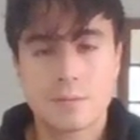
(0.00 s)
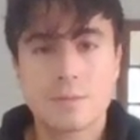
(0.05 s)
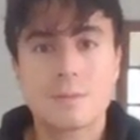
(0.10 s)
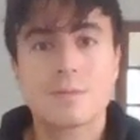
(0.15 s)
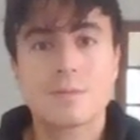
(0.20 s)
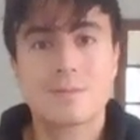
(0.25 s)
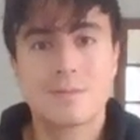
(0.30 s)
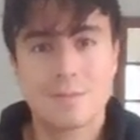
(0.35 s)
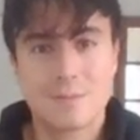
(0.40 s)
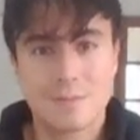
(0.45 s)

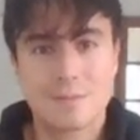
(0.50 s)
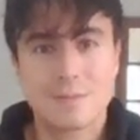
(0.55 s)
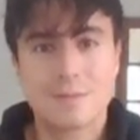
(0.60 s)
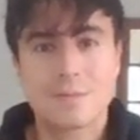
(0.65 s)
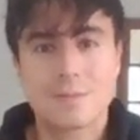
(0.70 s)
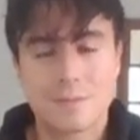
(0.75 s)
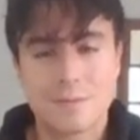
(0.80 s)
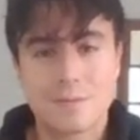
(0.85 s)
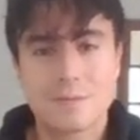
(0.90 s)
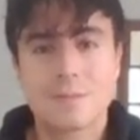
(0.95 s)

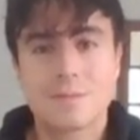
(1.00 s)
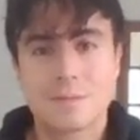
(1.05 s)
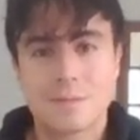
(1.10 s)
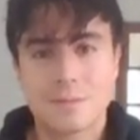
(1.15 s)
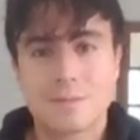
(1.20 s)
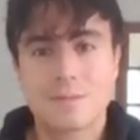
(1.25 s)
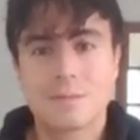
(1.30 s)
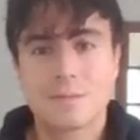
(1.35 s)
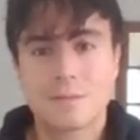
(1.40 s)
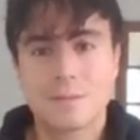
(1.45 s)

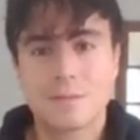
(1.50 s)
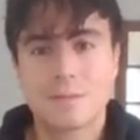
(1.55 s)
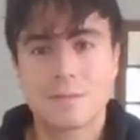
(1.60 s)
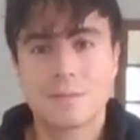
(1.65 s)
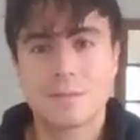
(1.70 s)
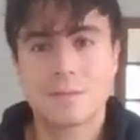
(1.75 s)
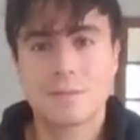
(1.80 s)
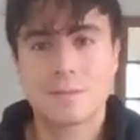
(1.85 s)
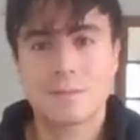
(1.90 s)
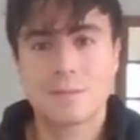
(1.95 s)

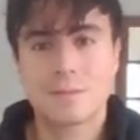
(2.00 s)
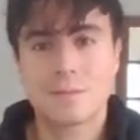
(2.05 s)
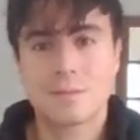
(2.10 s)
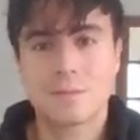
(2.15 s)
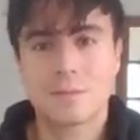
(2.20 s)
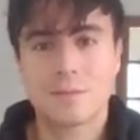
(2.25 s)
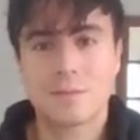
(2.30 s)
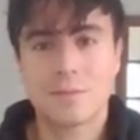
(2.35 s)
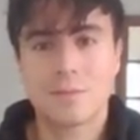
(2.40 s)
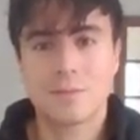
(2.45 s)

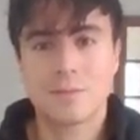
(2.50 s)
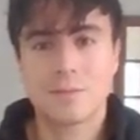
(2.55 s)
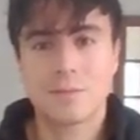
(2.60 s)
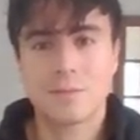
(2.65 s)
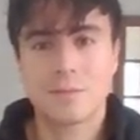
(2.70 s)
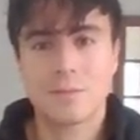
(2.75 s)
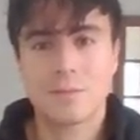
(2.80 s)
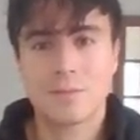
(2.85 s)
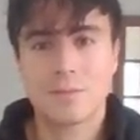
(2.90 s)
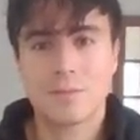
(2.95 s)

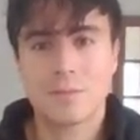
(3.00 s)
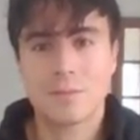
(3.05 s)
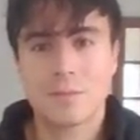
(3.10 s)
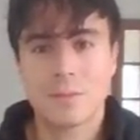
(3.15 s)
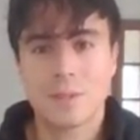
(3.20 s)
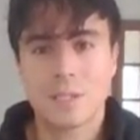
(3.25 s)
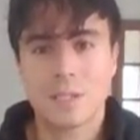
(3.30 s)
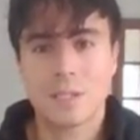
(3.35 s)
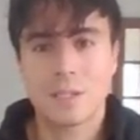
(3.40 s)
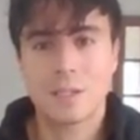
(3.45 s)

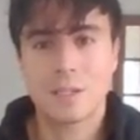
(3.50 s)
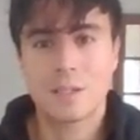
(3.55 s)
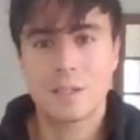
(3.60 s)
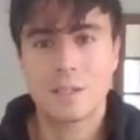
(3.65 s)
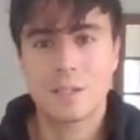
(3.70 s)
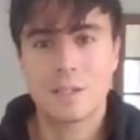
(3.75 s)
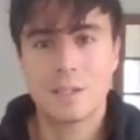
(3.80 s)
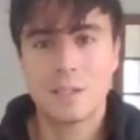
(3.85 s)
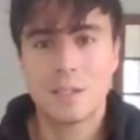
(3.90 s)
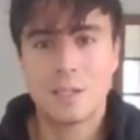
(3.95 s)

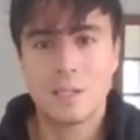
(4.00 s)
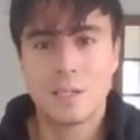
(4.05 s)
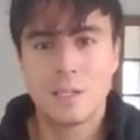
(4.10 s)
This person isn't speaking.